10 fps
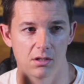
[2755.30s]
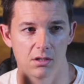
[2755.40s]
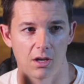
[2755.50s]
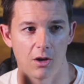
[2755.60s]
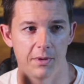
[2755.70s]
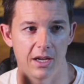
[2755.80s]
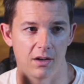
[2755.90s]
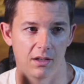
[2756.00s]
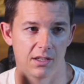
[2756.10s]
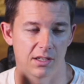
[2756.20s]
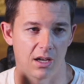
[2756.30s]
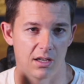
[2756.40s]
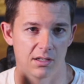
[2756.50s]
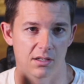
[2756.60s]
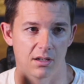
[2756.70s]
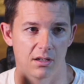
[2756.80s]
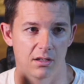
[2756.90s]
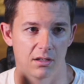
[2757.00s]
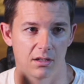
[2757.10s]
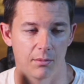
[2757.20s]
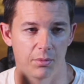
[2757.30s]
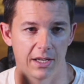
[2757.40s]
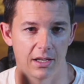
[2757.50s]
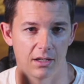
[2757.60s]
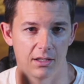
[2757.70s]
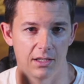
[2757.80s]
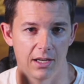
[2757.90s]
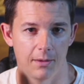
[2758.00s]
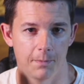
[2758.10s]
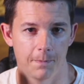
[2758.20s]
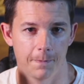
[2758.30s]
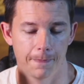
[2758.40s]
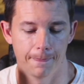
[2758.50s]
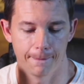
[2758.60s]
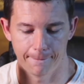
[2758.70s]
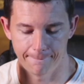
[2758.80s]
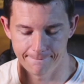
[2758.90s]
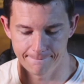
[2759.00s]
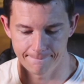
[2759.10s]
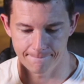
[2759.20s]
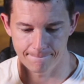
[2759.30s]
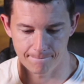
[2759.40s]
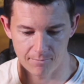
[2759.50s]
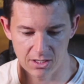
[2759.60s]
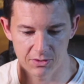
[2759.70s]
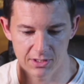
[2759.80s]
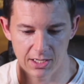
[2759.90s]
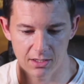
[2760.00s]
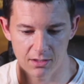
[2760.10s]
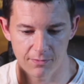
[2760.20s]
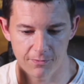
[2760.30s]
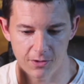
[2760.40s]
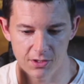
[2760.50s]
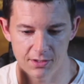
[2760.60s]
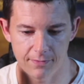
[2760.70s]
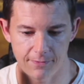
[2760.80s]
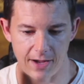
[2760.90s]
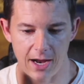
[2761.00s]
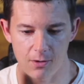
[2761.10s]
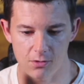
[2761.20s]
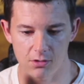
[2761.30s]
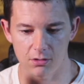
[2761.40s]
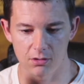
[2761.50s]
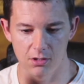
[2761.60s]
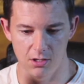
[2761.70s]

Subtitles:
Help me out on this, guys. I'm blanking on the name. It was like the first viral